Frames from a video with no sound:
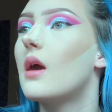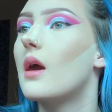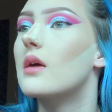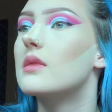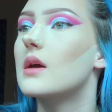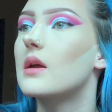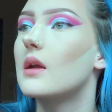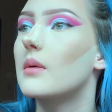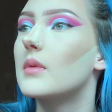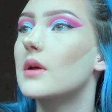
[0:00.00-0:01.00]
And then
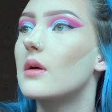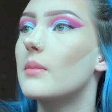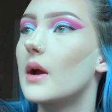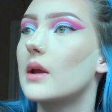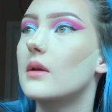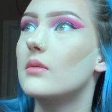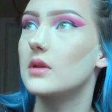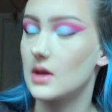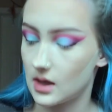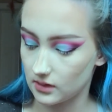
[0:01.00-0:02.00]
I'm gonna go back in
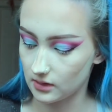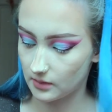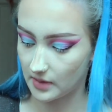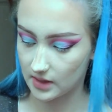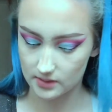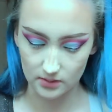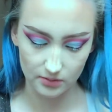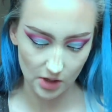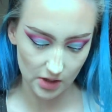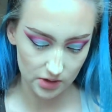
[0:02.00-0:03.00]
with that little pencil
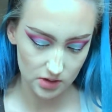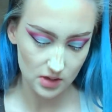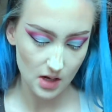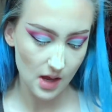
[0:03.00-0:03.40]
brush,